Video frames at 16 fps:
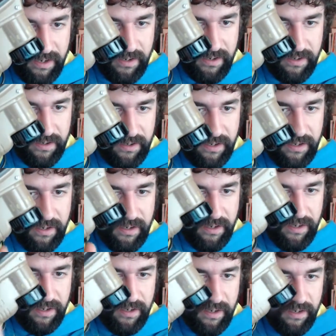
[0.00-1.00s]
and
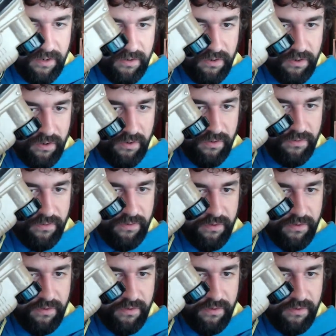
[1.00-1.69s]
I don't know if